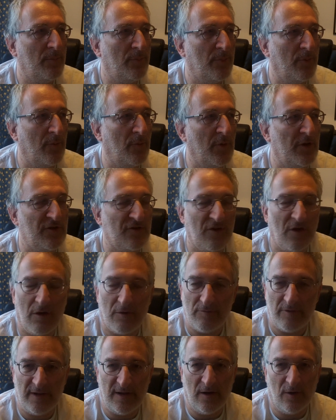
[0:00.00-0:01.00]
but which
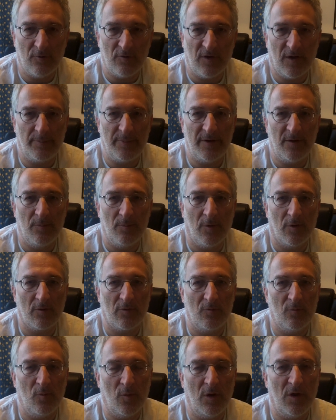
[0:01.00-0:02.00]
can't really hold up in a
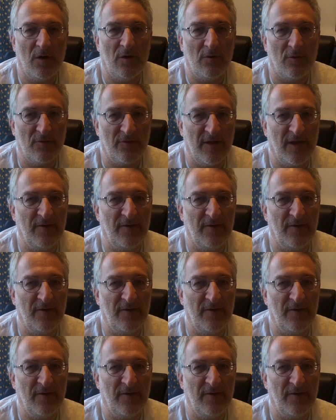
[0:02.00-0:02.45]
modern world.